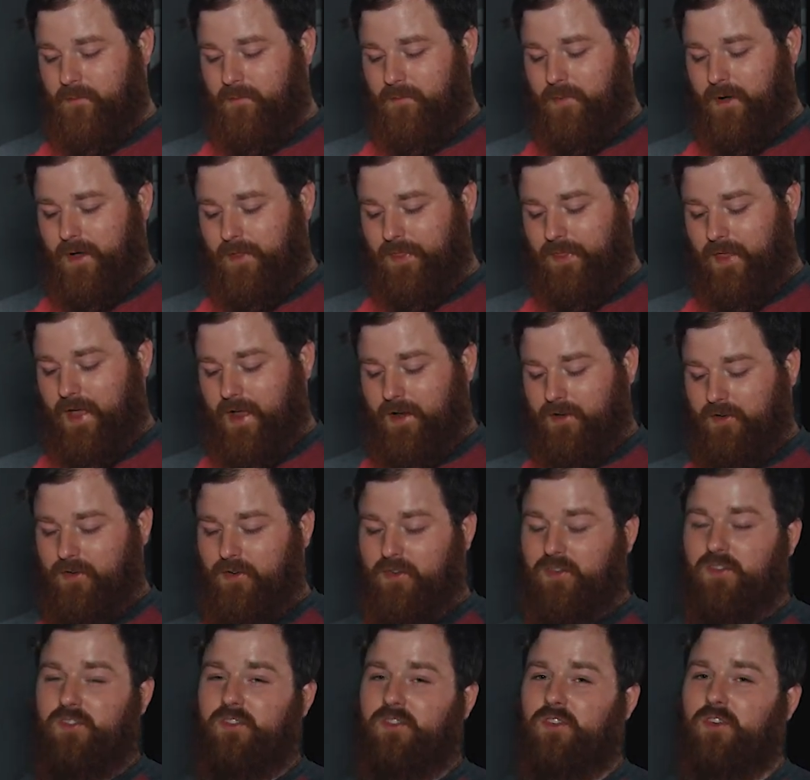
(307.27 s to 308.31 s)
But that
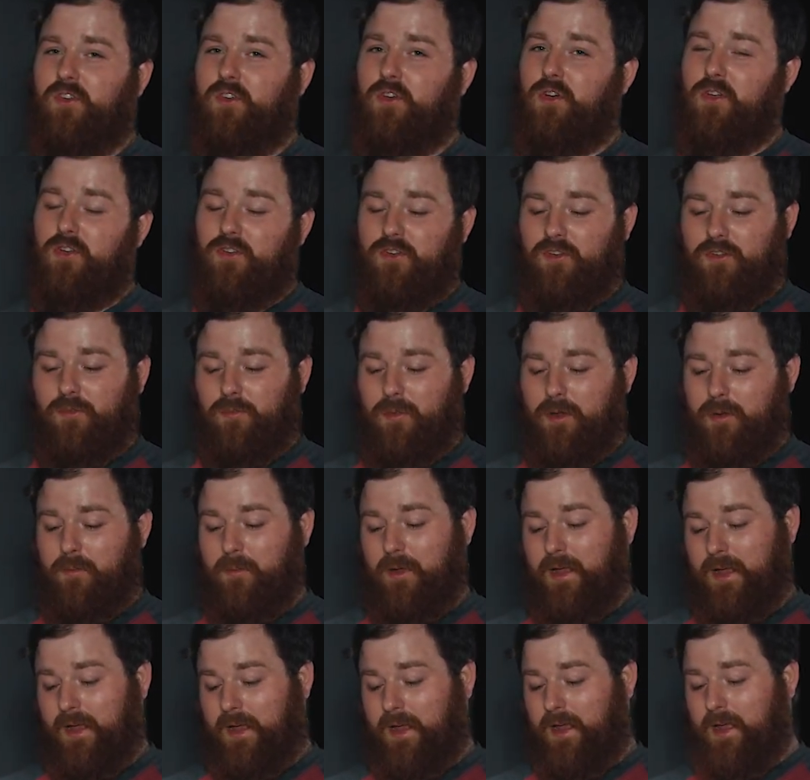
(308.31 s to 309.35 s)
could just be
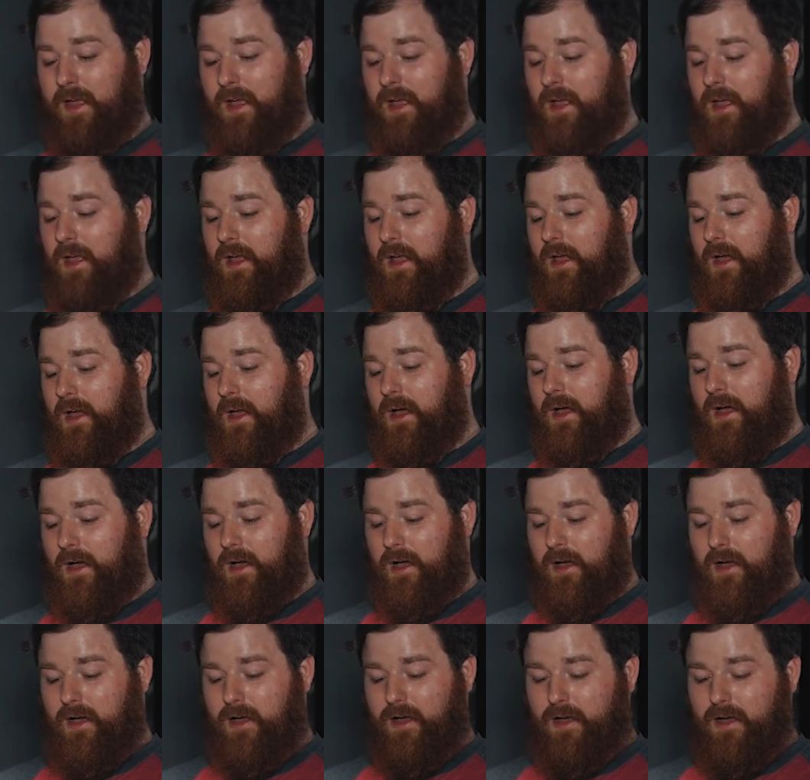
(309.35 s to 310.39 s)
me.
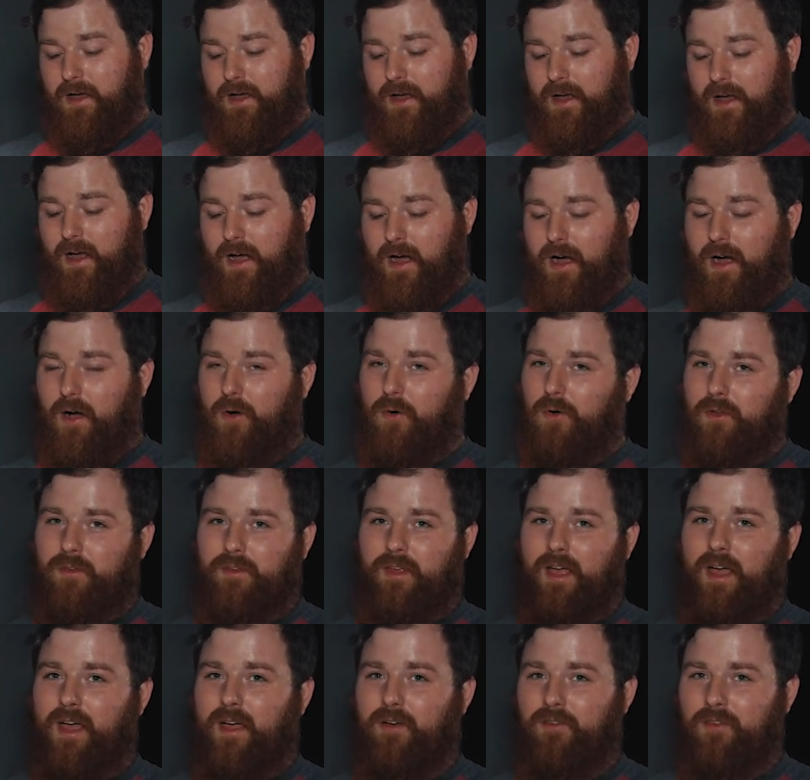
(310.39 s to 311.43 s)
I always
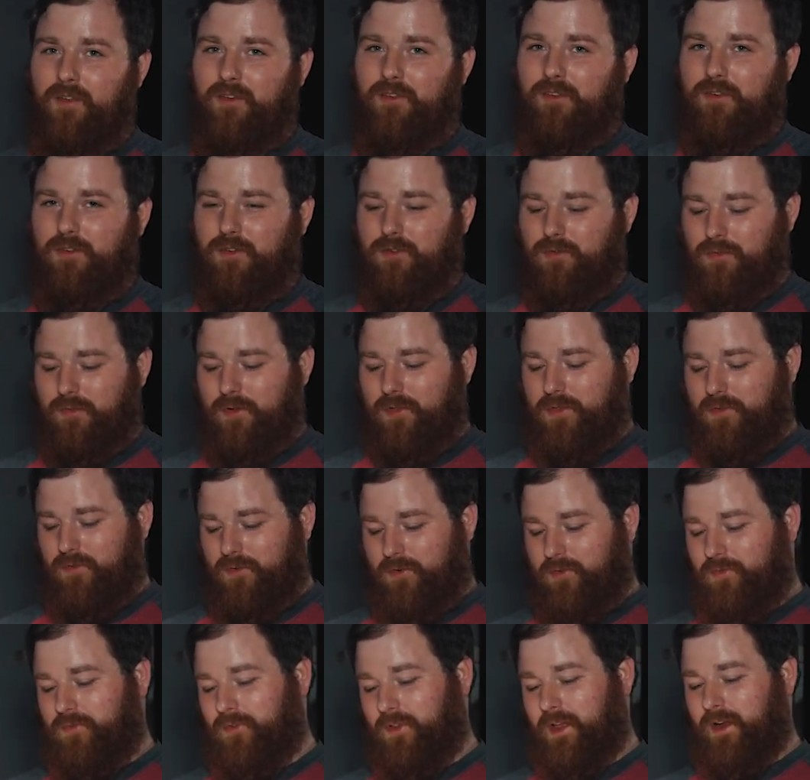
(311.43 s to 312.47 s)
have issues with
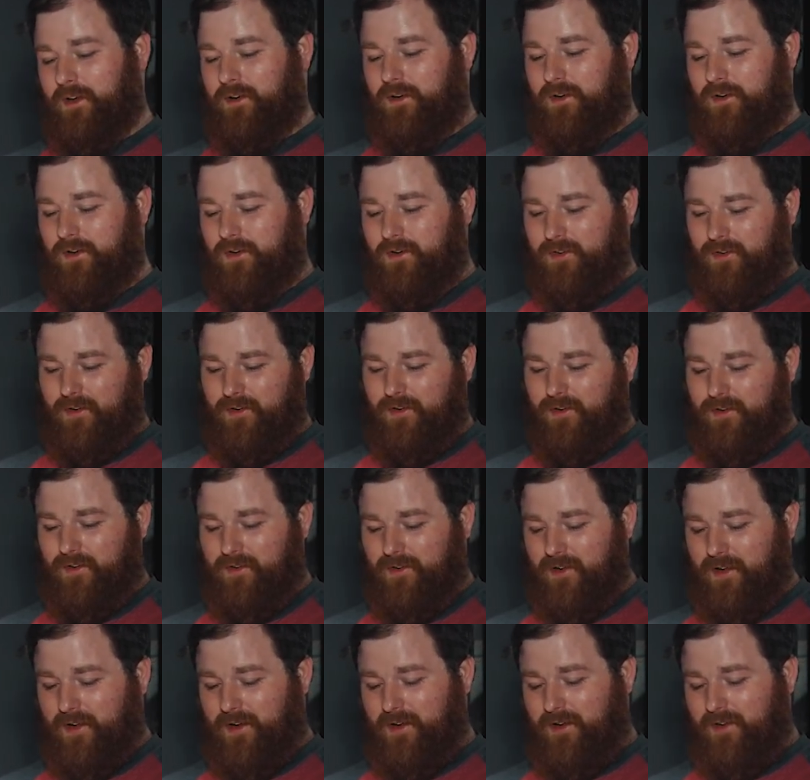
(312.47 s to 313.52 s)
reflectors and
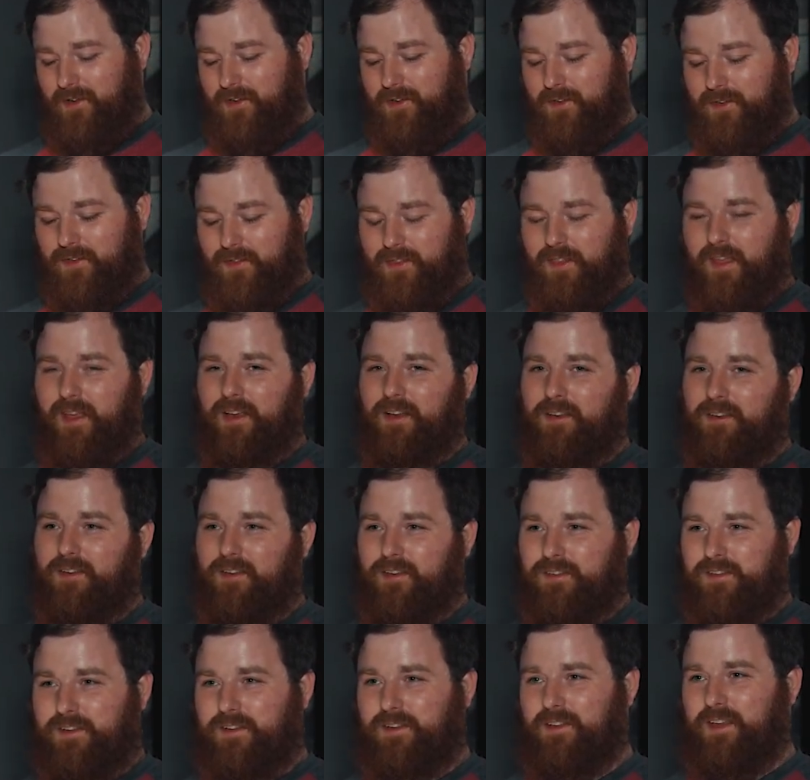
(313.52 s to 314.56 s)
things
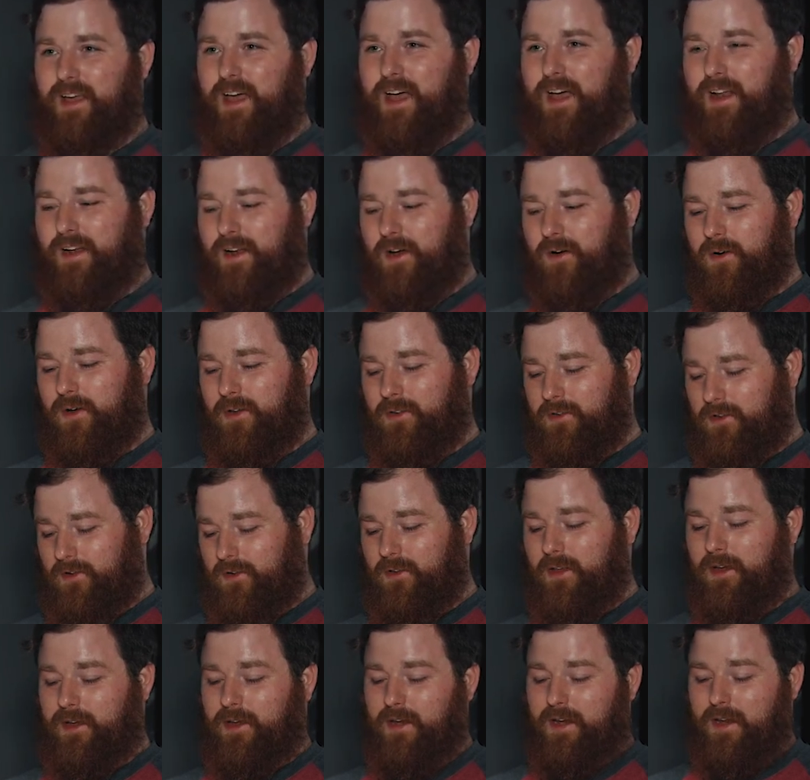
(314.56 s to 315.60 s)
such as that, and I always look
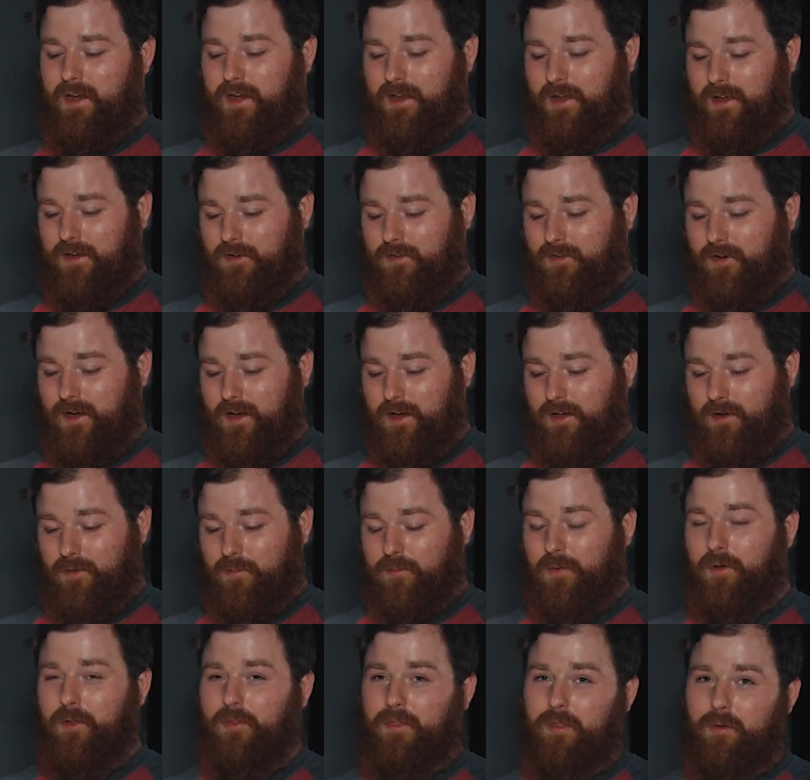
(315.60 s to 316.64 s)
like an idiot trying to
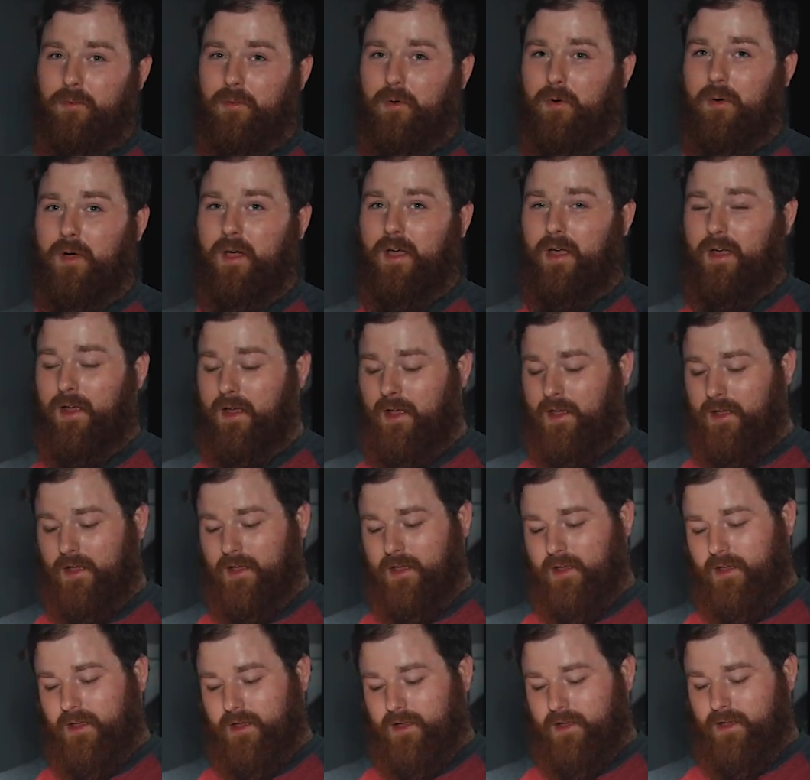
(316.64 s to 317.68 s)
put them away.
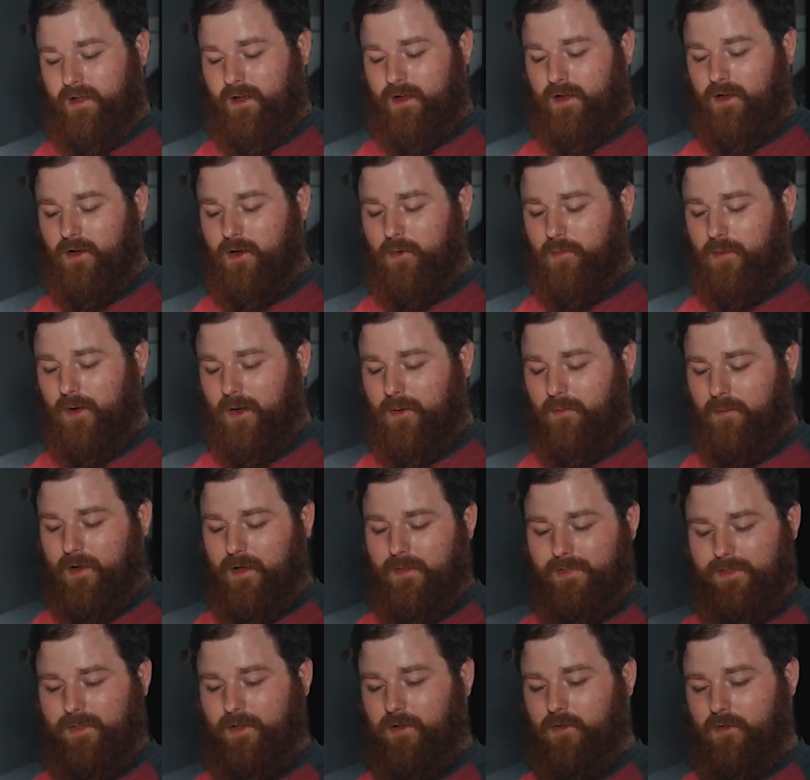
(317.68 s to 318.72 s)
I hope I'm
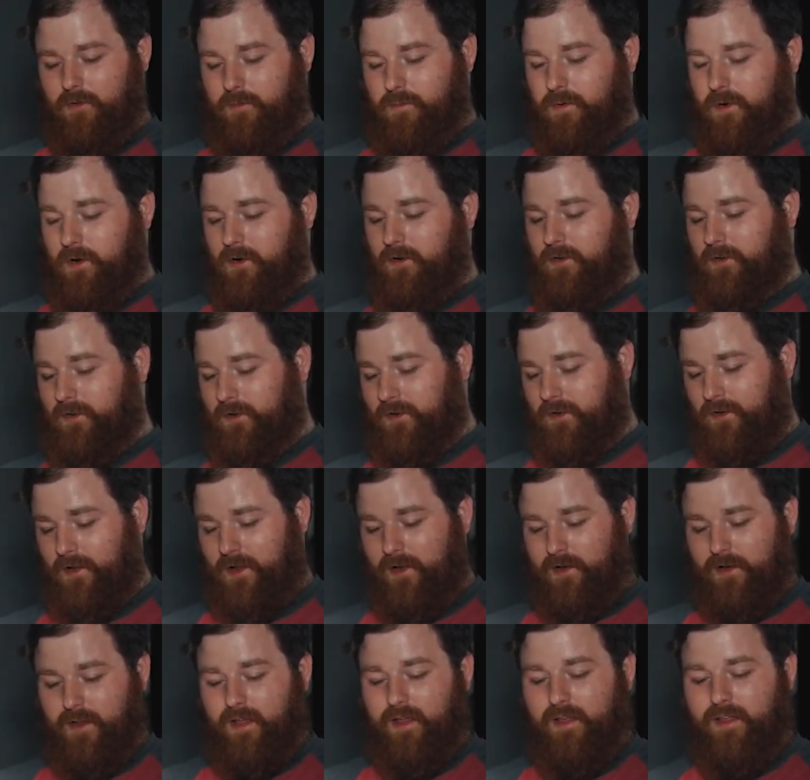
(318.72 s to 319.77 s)
not the only person
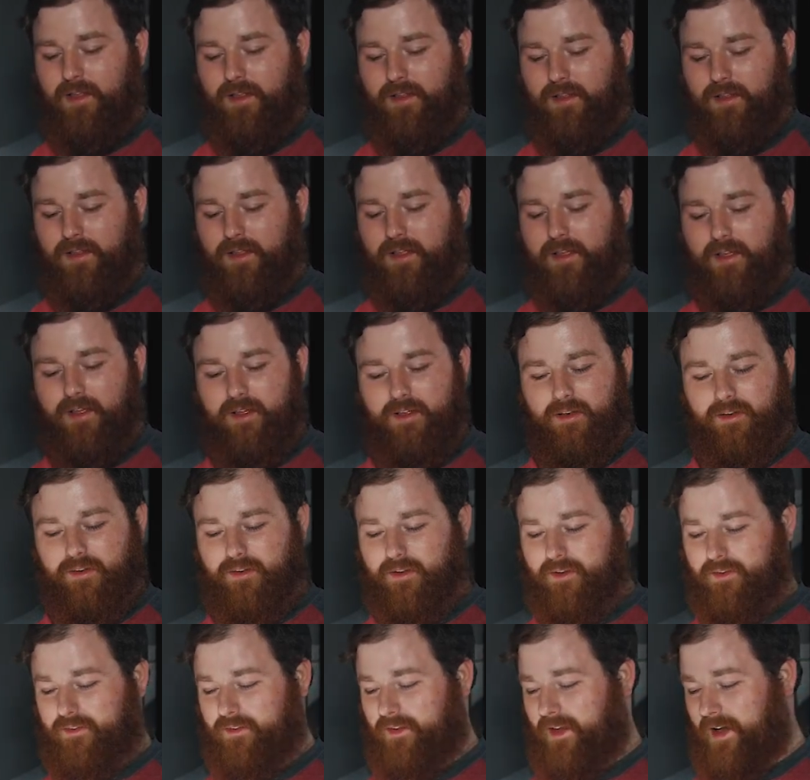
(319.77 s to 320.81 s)
that
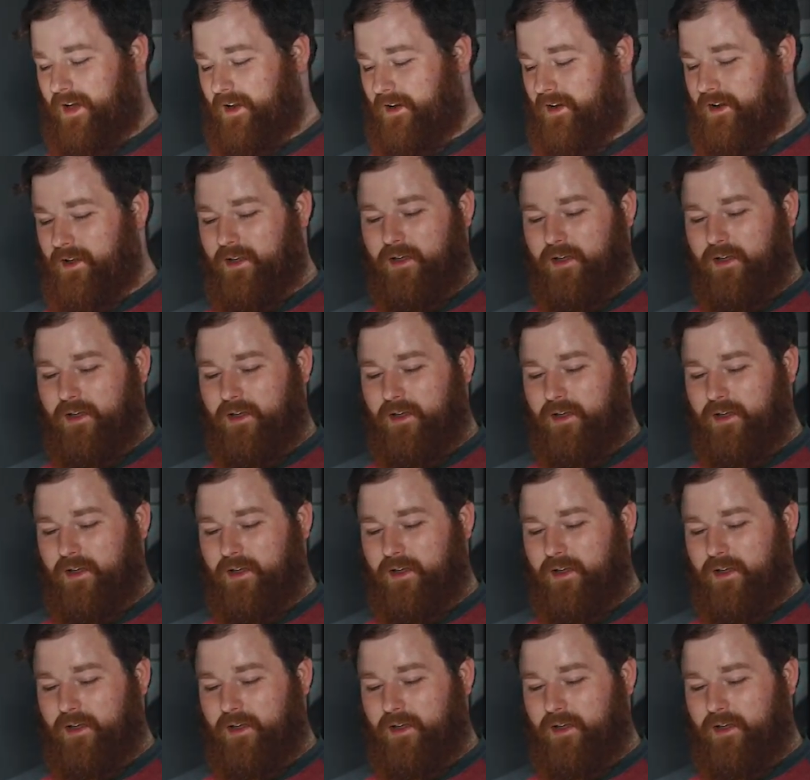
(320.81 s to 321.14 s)
does that.